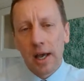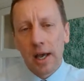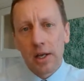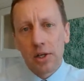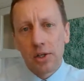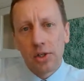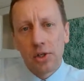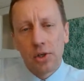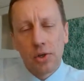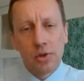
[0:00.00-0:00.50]

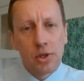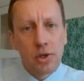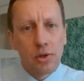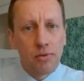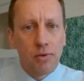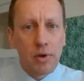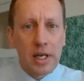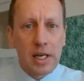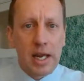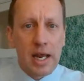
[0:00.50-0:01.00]
2 to
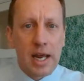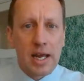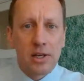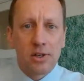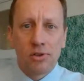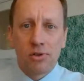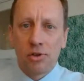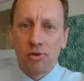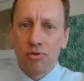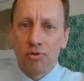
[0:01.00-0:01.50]
3 years
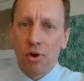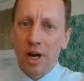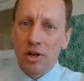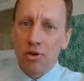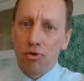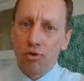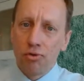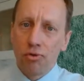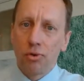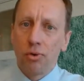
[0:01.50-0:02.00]
to try and
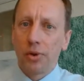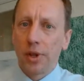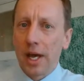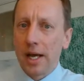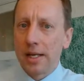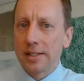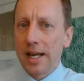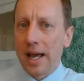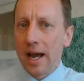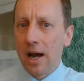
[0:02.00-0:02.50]
draw
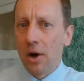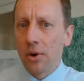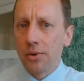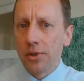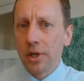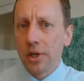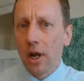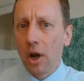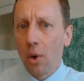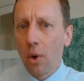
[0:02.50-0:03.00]
that out
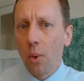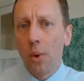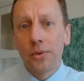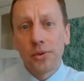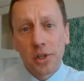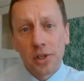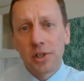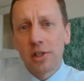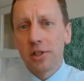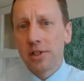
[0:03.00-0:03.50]
in
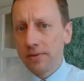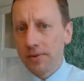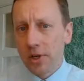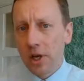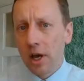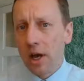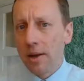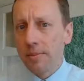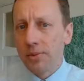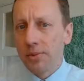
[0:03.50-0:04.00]
quantitative
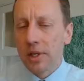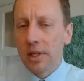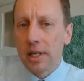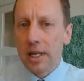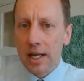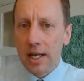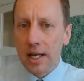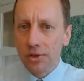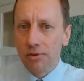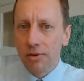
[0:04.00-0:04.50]
terms in the
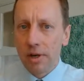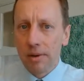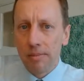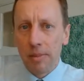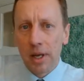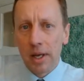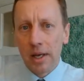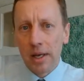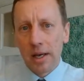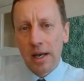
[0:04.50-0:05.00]
interim
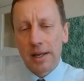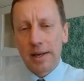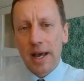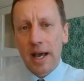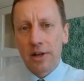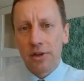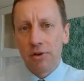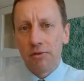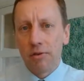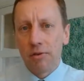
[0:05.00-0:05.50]
and
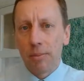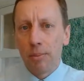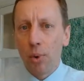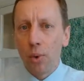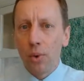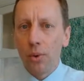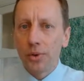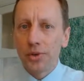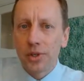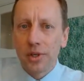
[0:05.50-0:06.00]
annual
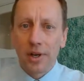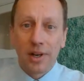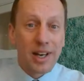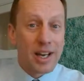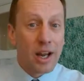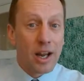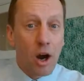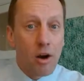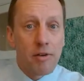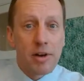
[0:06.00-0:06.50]
reports. And I'd
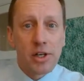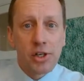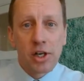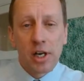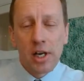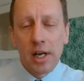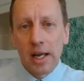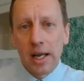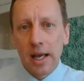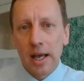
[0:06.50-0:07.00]
encourage
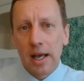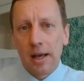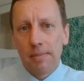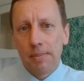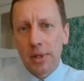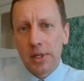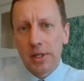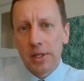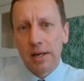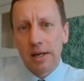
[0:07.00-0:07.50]

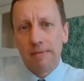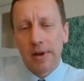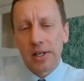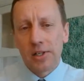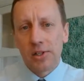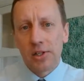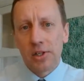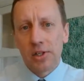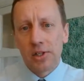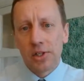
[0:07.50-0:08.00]

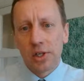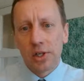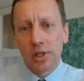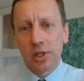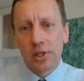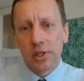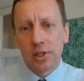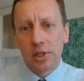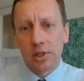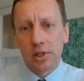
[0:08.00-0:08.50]
investors to
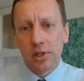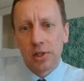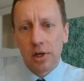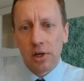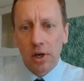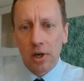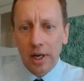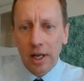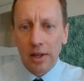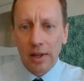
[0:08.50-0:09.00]

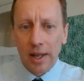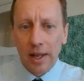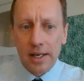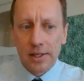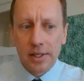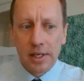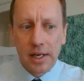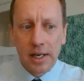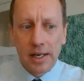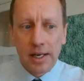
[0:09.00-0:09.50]
look at that
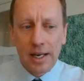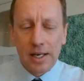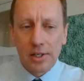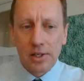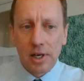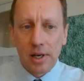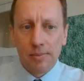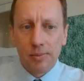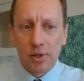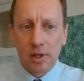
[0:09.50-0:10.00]
in
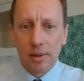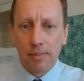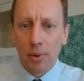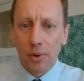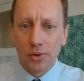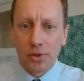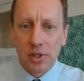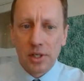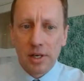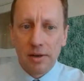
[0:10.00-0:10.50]
terms of the
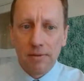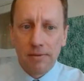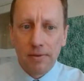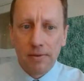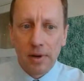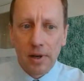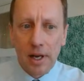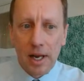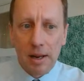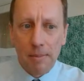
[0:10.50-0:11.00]
positive
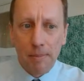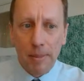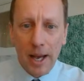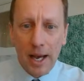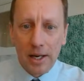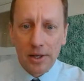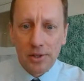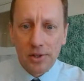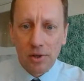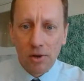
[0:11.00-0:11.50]

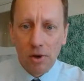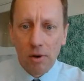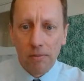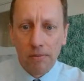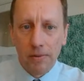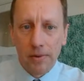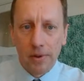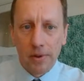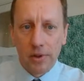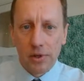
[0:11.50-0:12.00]
impacts of
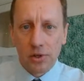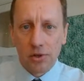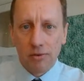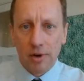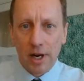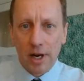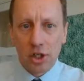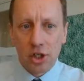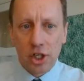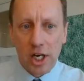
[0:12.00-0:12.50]
the
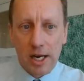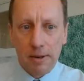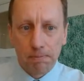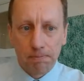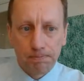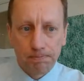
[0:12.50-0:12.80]
strategy.